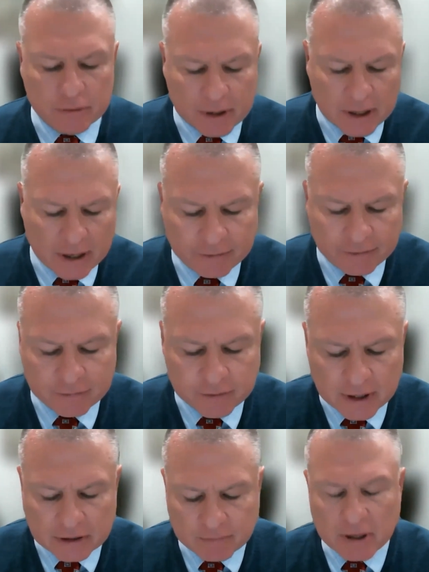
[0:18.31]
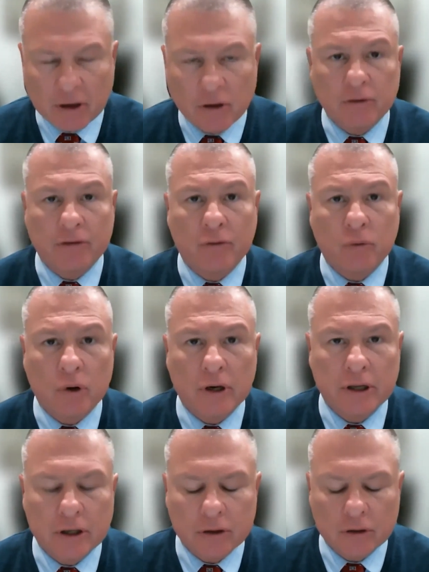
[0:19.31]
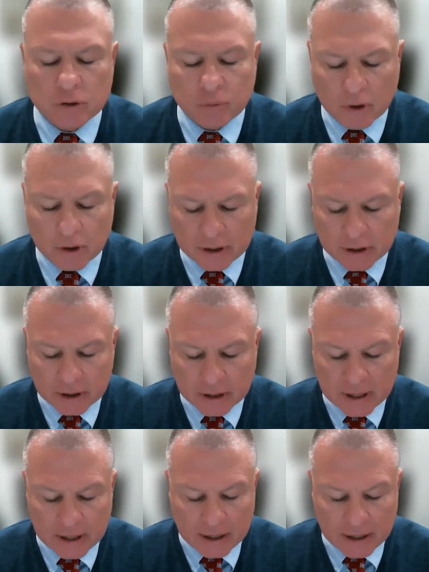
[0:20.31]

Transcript: but I've spent over 40 years working